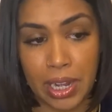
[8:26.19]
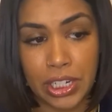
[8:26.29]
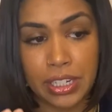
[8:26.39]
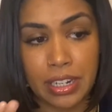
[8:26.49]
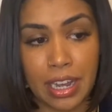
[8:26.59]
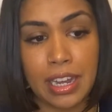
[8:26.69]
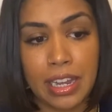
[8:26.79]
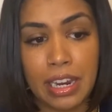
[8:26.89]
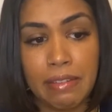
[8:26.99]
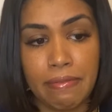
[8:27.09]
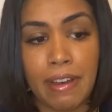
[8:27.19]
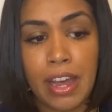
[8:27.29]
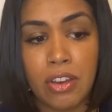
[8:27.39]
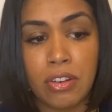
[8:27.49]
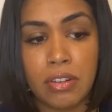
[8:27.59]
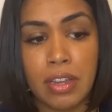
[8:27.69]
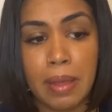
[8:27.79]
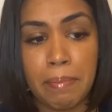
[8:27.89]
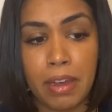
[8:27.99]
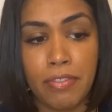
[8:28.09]
just cut and file
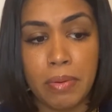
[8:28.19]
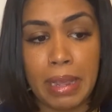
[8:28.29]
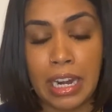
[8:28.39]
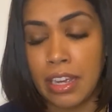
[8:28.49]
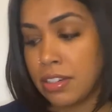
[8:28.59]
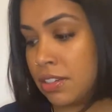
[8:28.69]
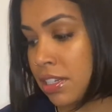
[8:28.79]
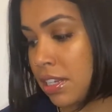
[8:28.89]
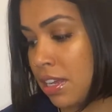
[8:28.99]
and buffer my nails.